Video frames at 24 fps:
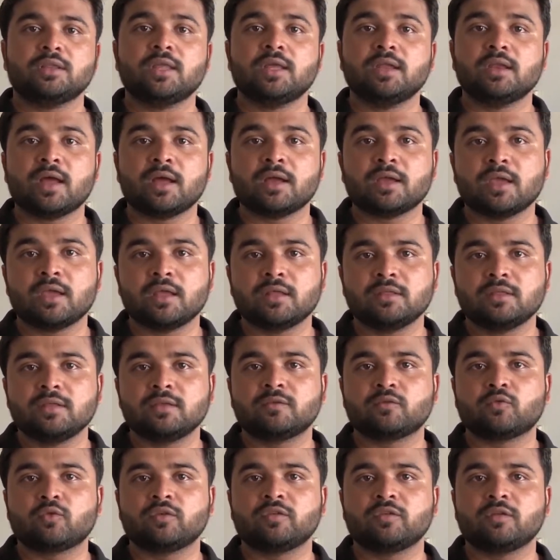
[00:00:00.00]
Then again,
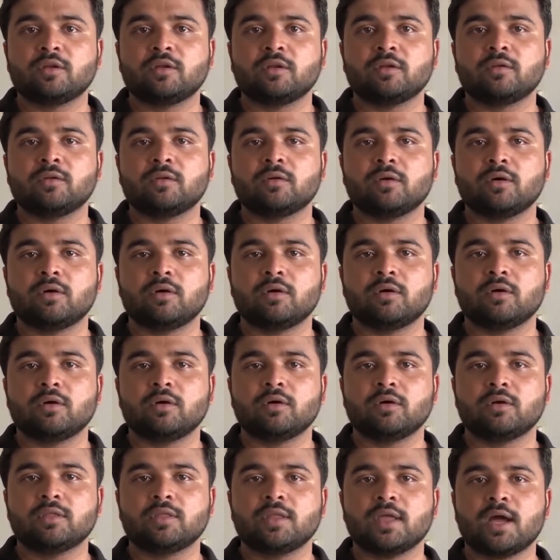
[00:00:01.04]
this question
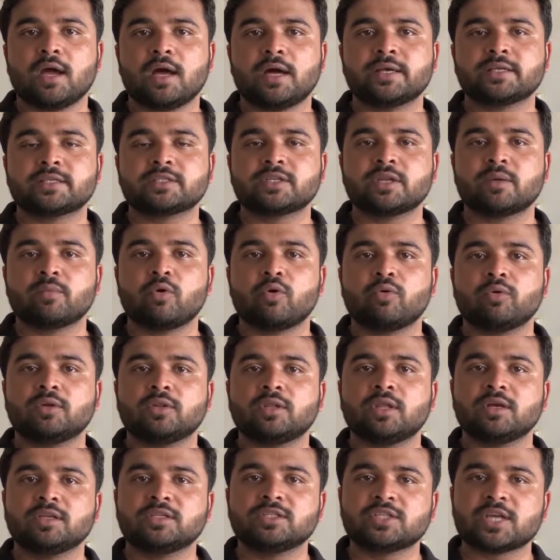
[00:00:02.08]
they asked
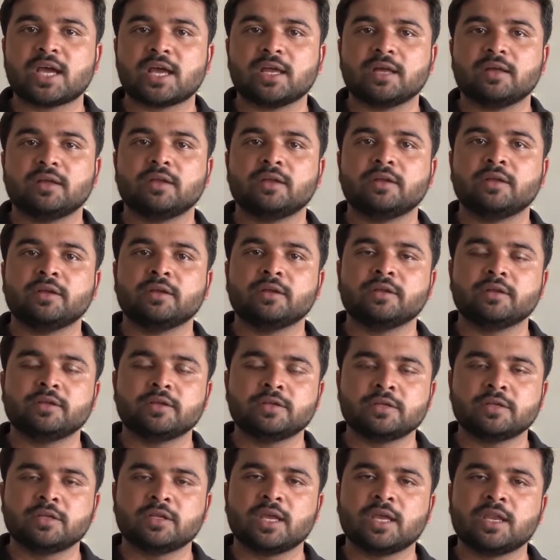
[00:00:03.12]
about the
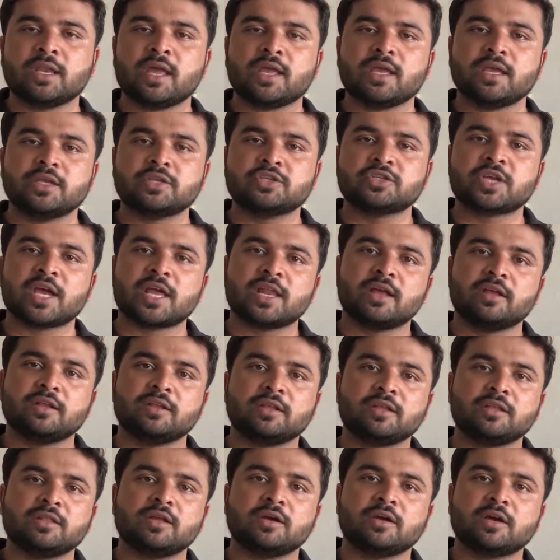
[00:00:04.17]
in
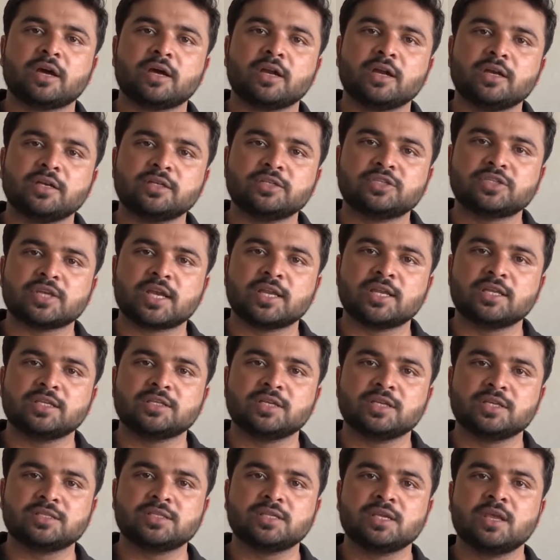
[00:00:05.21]
NIA in the current
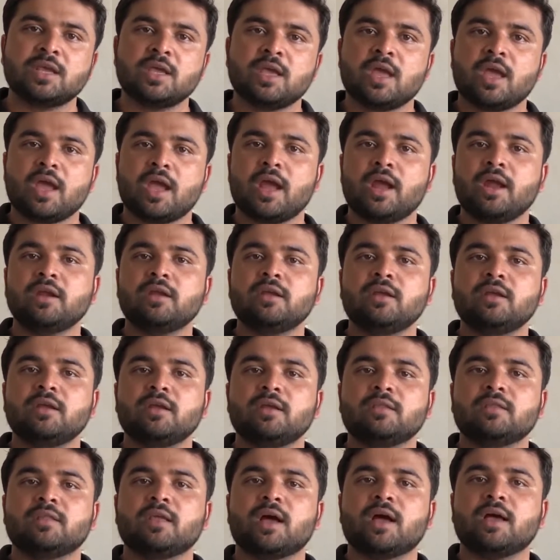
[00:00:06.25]
challenges and
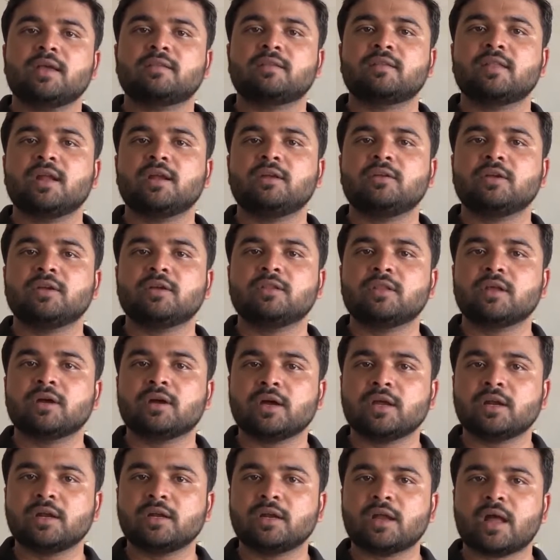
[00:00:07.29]
they ask that
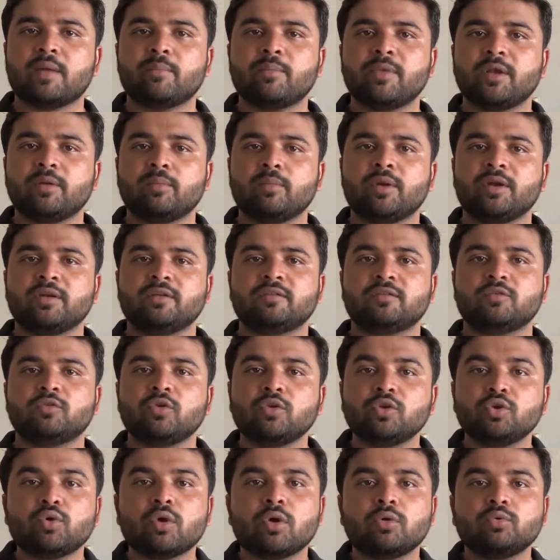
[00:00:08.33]
the current amendments,
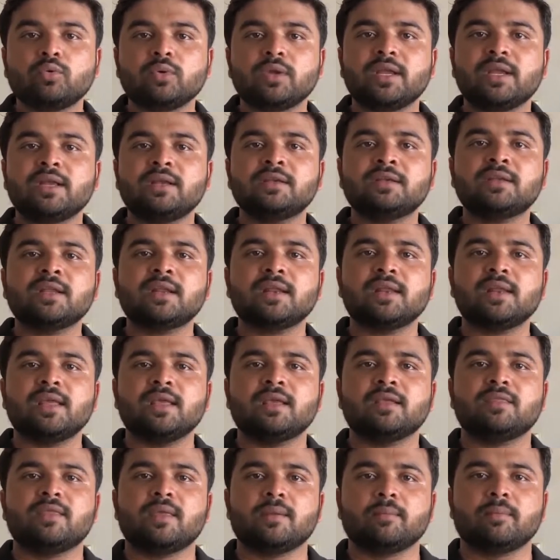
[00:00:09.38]
so you have to
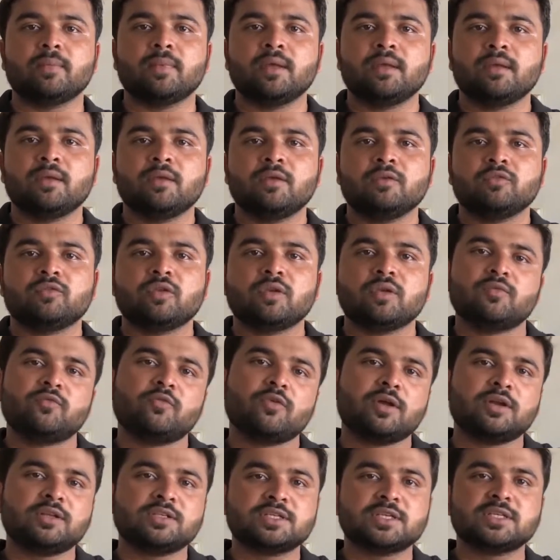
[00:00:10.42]
interlink them. So
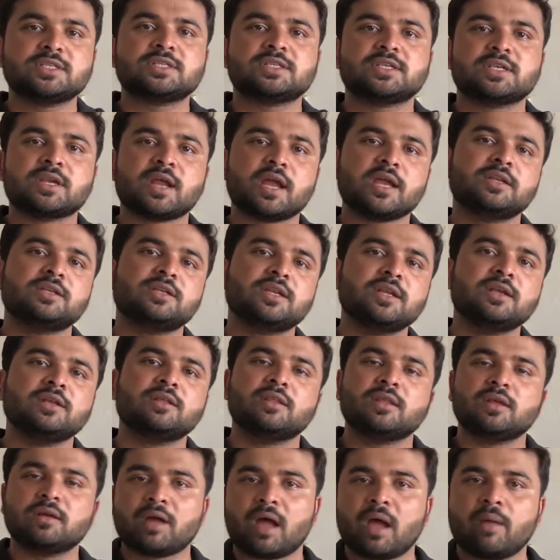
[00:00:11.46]
if you are just
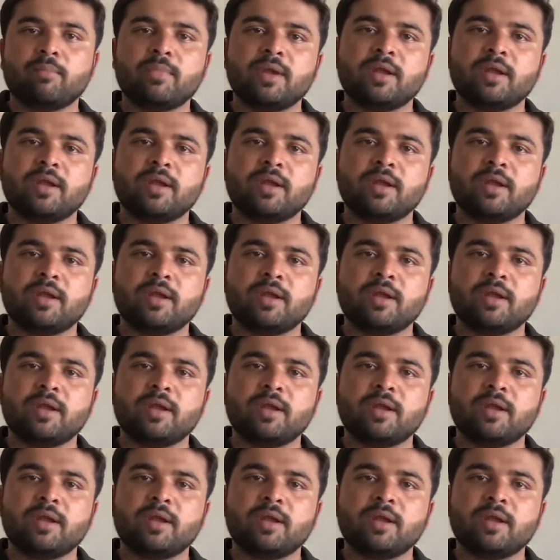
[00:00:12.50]
writing the